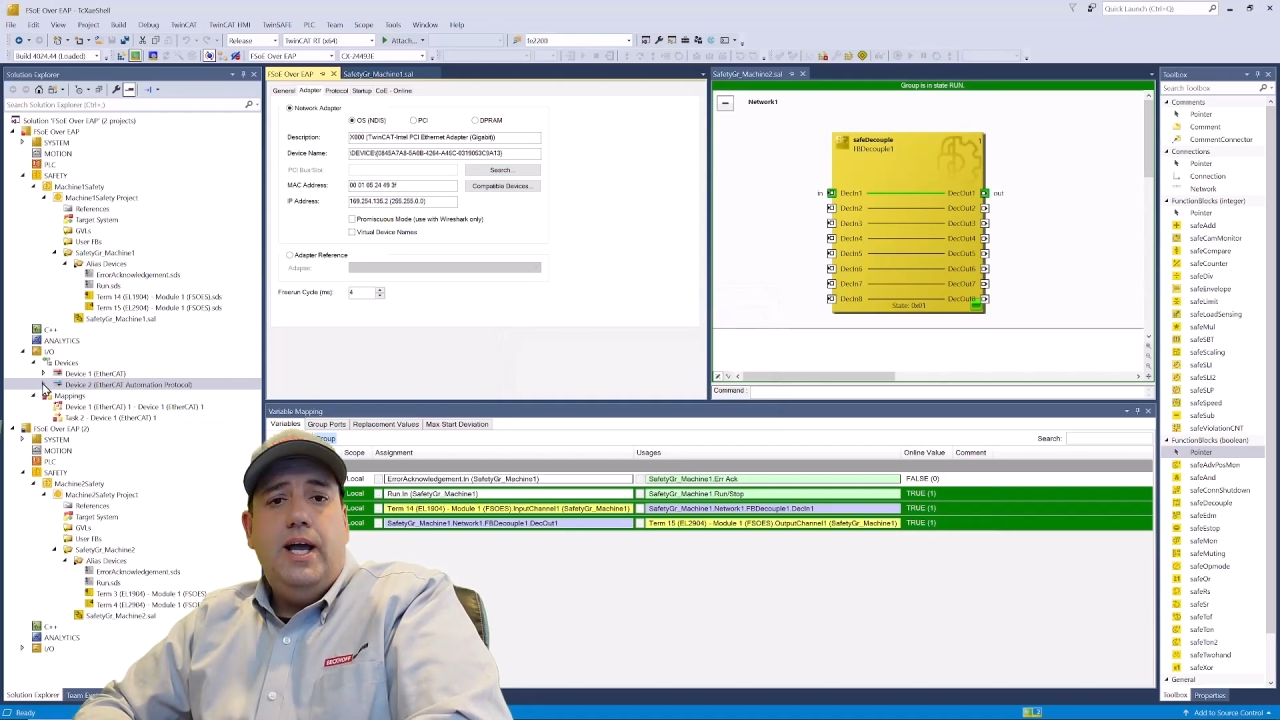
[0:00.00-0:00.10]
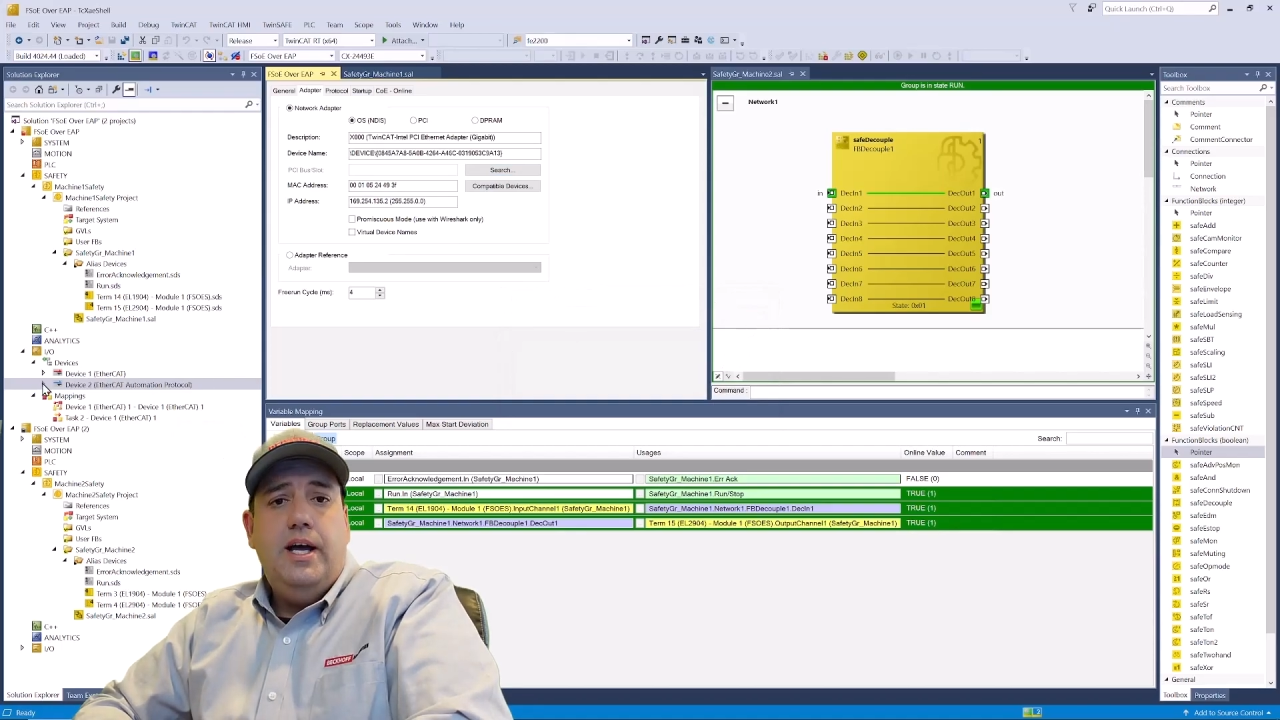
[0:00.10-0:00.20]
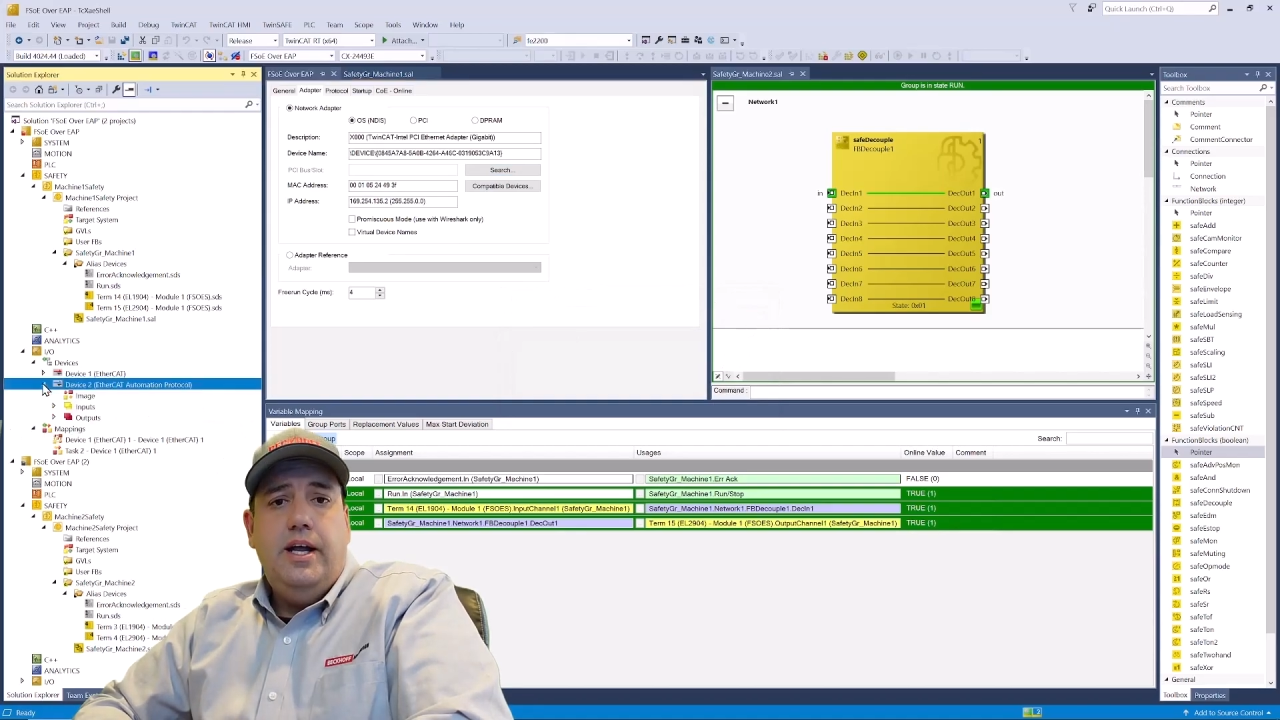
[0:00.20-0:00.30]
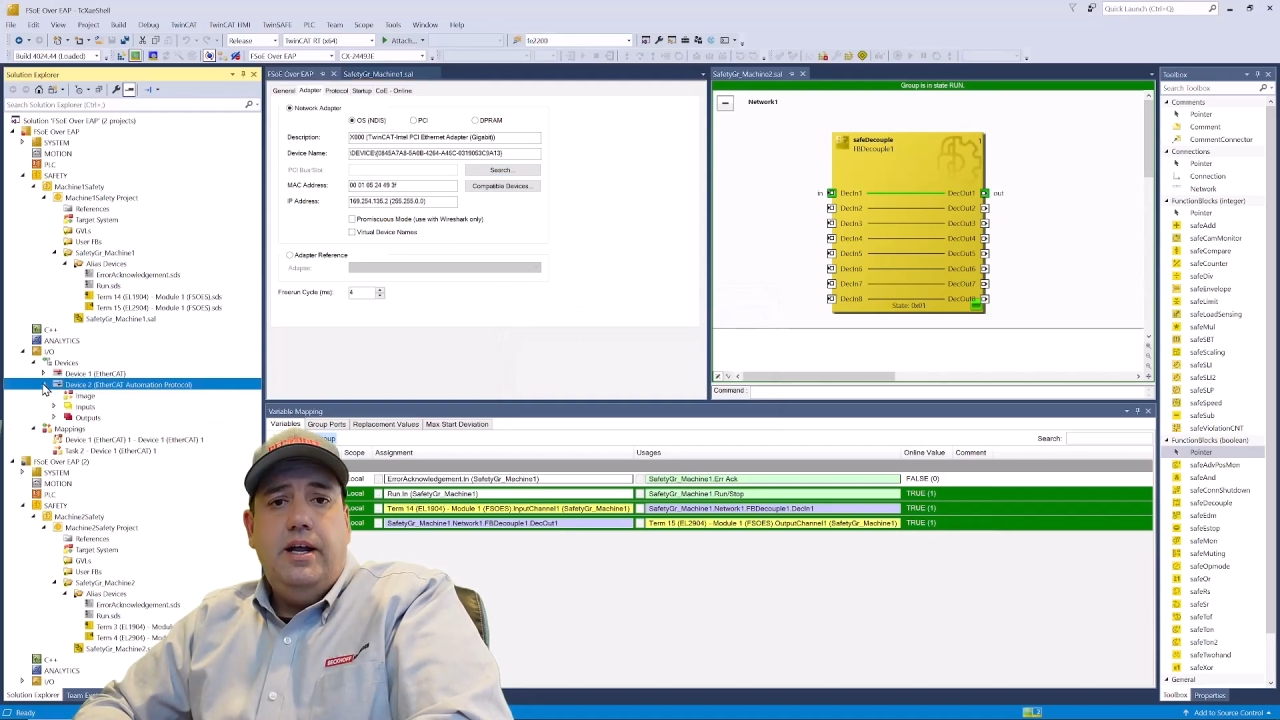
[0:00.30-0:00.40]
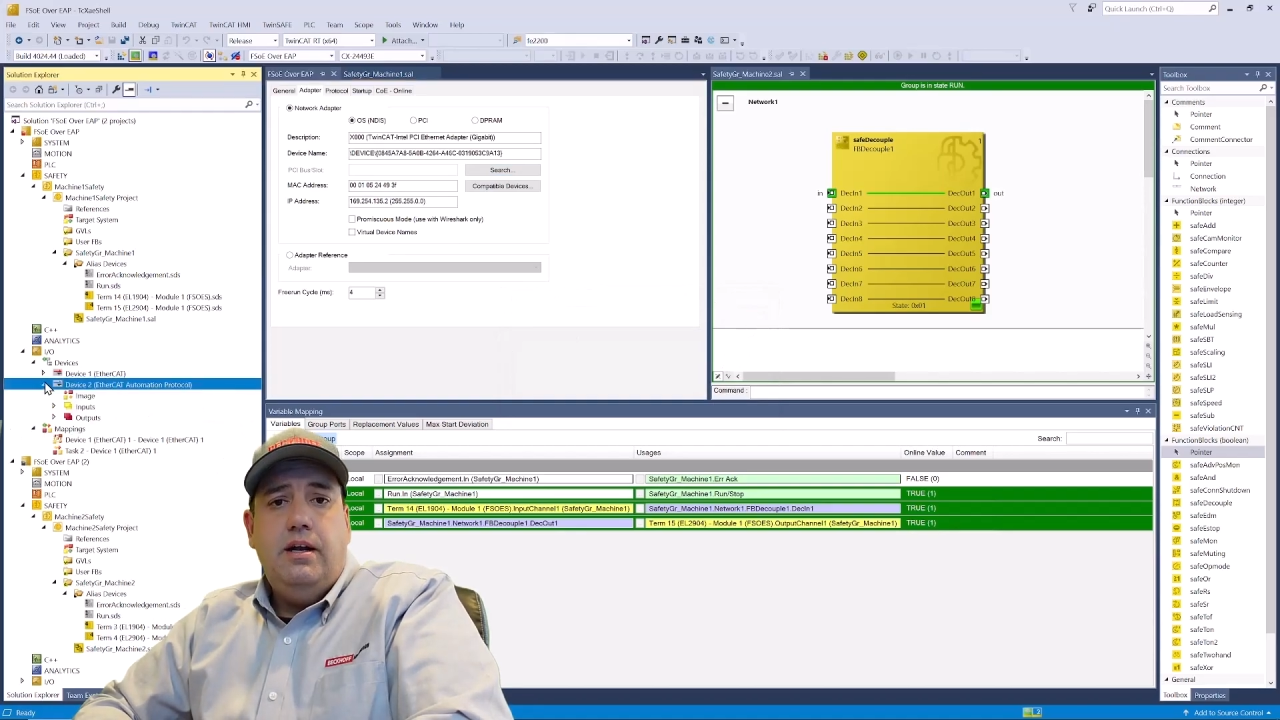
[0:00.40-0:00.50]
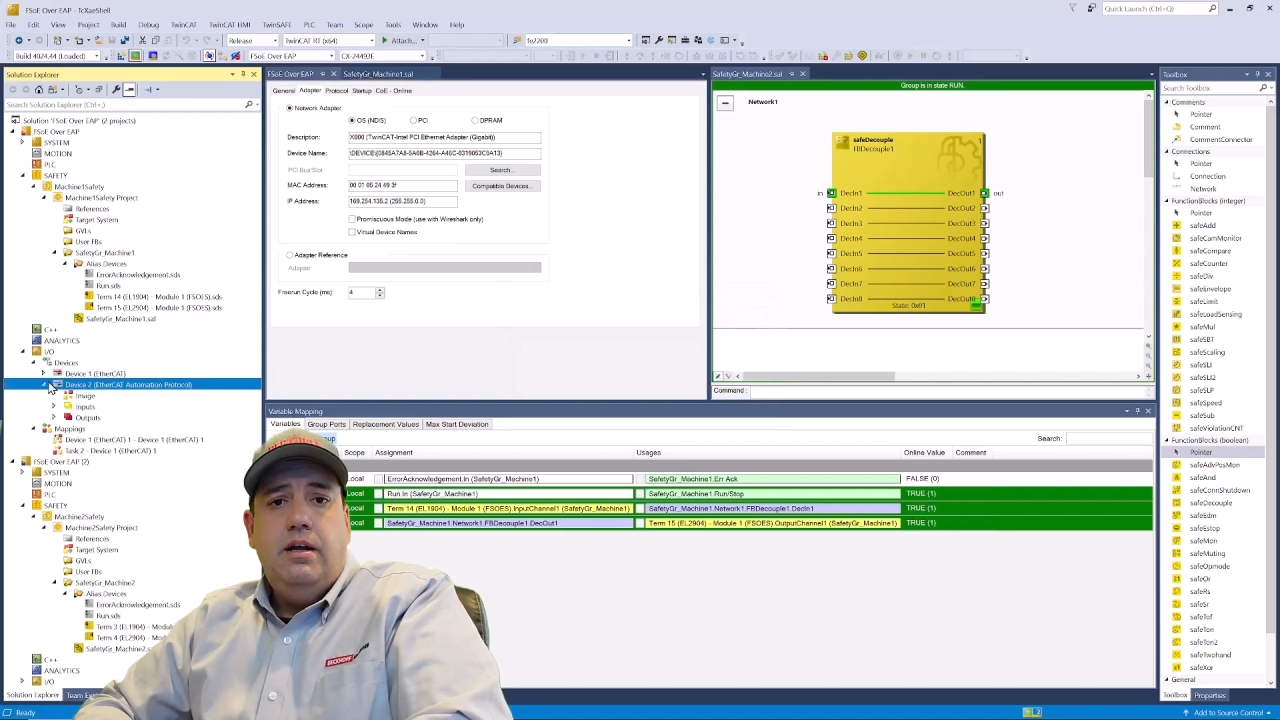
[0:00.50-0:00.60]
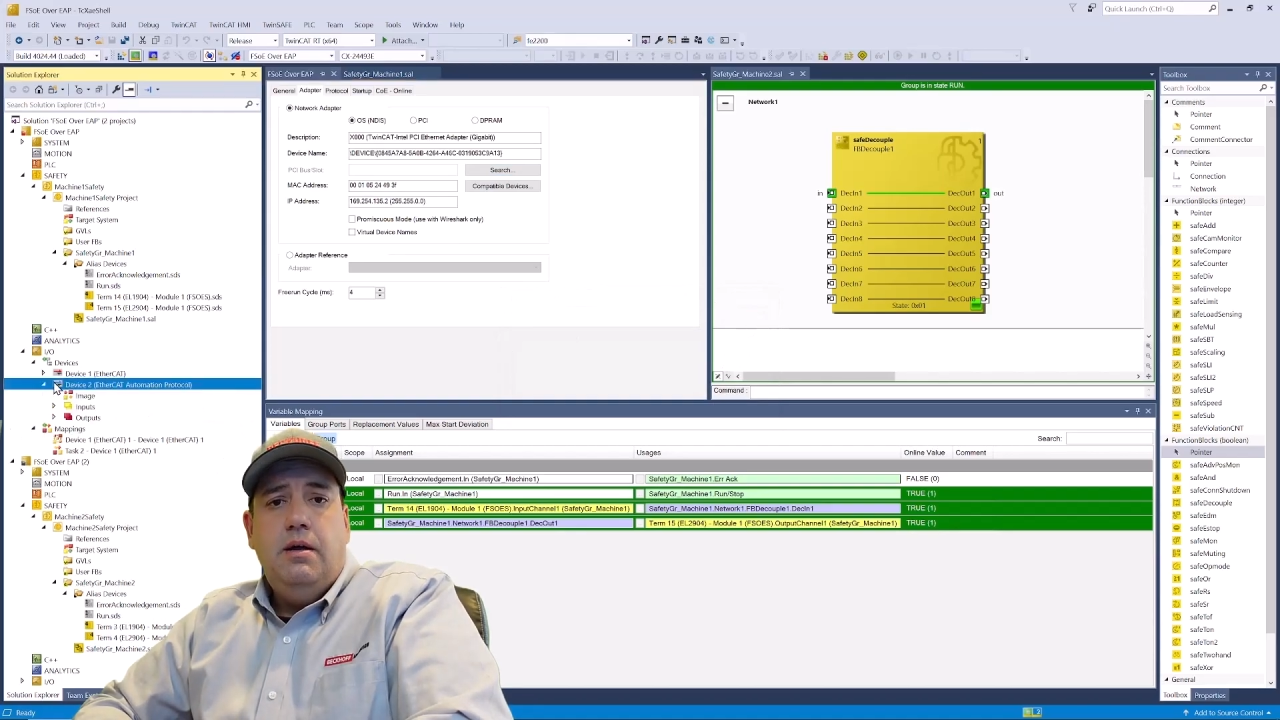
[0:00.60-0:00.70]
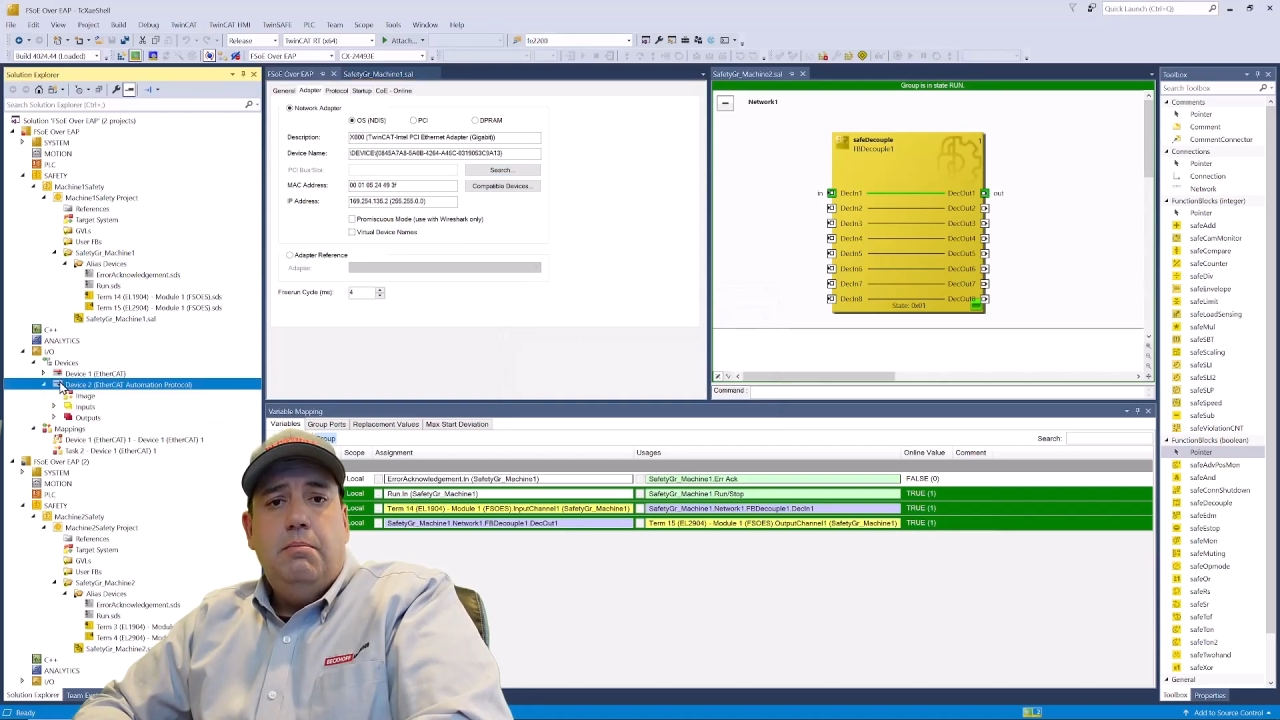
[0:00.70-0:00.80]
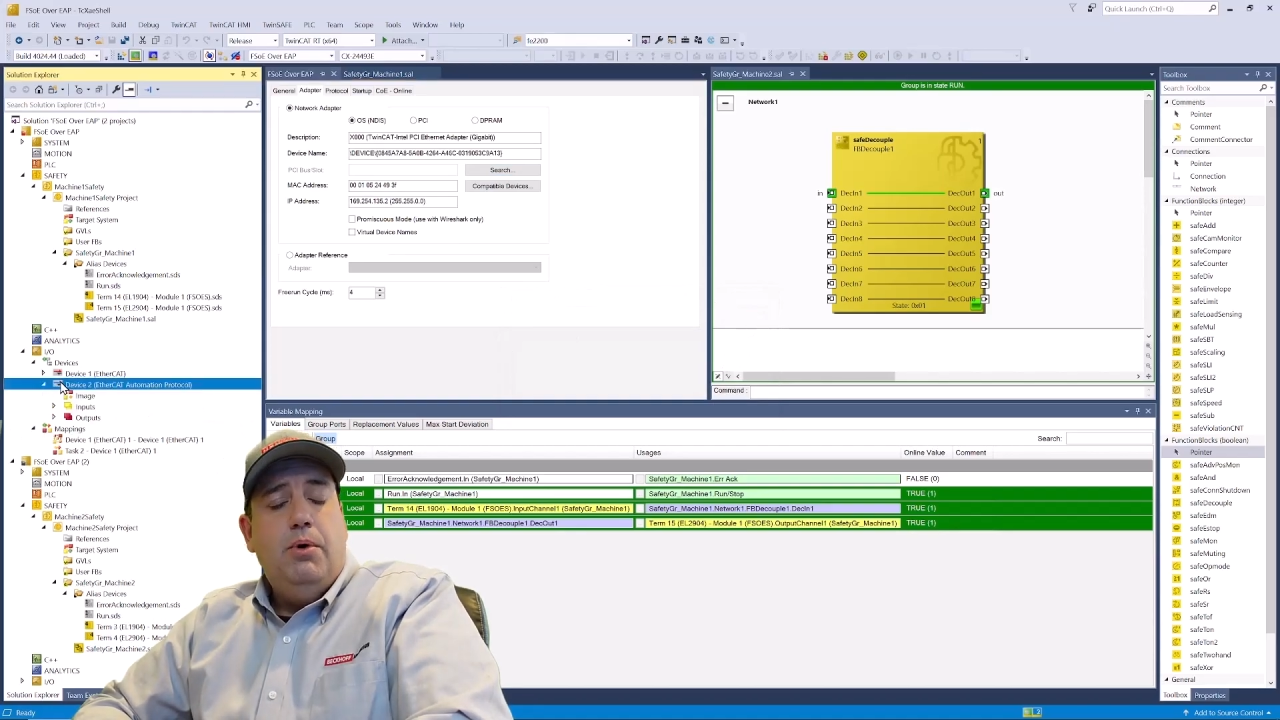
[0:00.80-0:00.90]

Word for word: add in